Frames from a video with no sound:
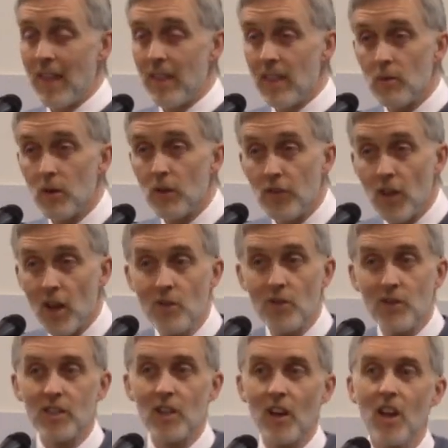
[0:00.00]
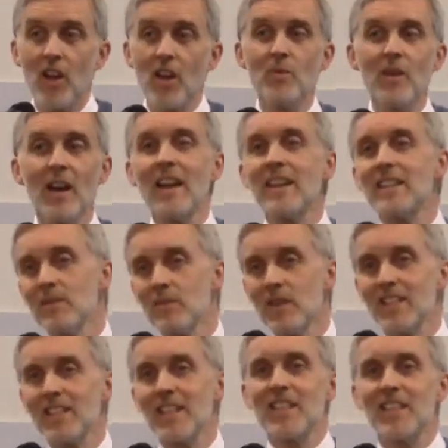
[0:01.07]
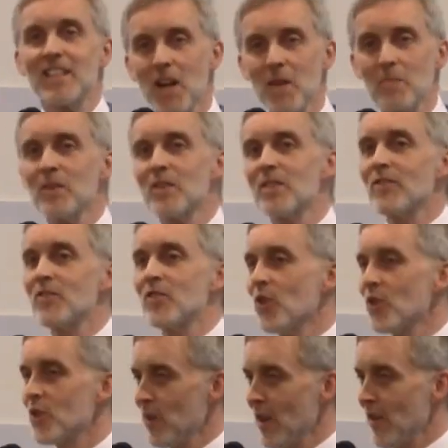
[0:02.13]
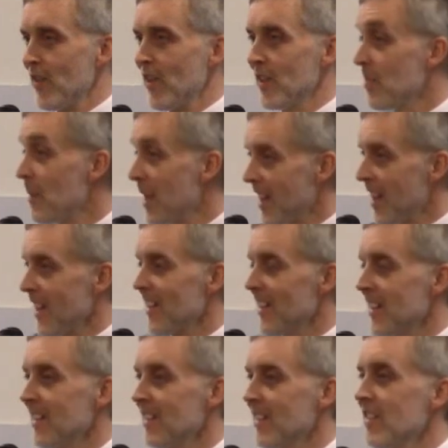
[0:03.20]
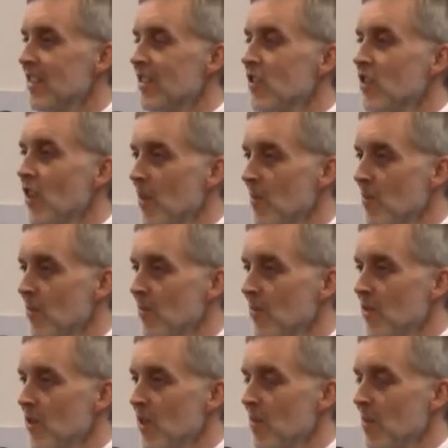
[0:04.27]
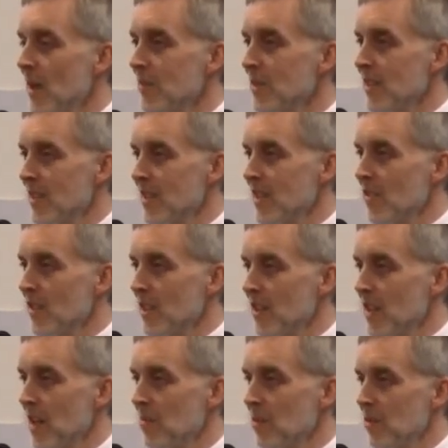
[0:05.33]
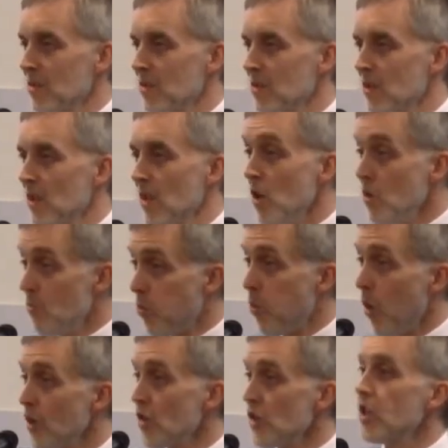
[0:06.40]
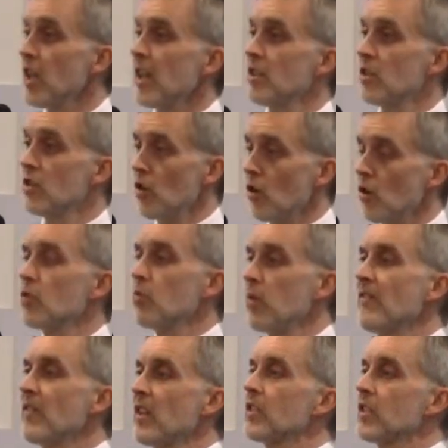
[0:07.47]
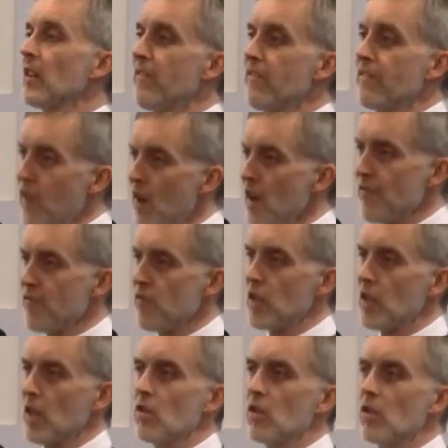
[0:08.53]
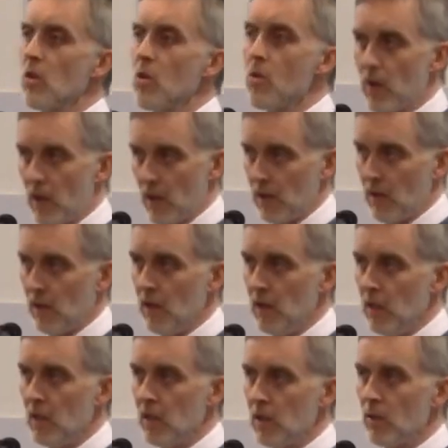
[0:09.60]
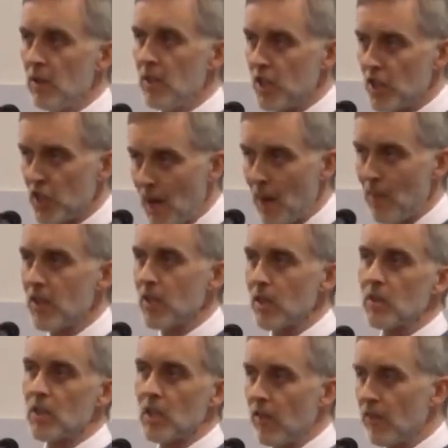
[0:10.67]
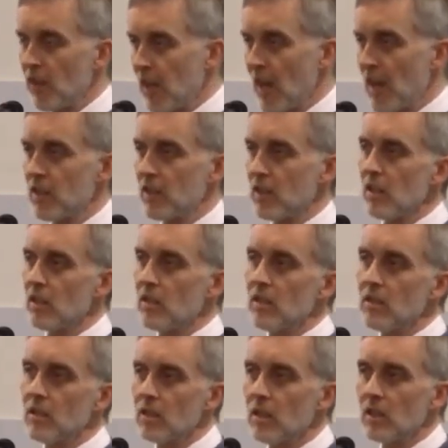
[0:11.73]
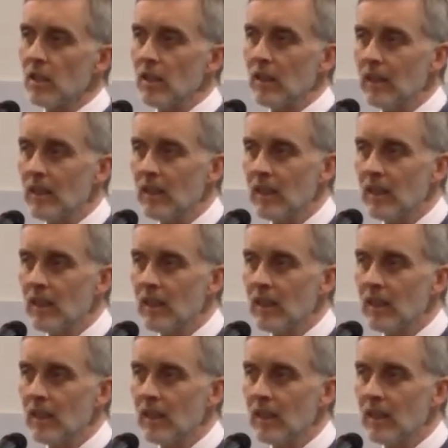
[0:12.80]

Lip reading: And there were those who were, as it were, disciples of George Whitefield, a bit like John the Baptist's own disciples, who wanted George Whitefield to fight for his own corner, to establish himself against those who stood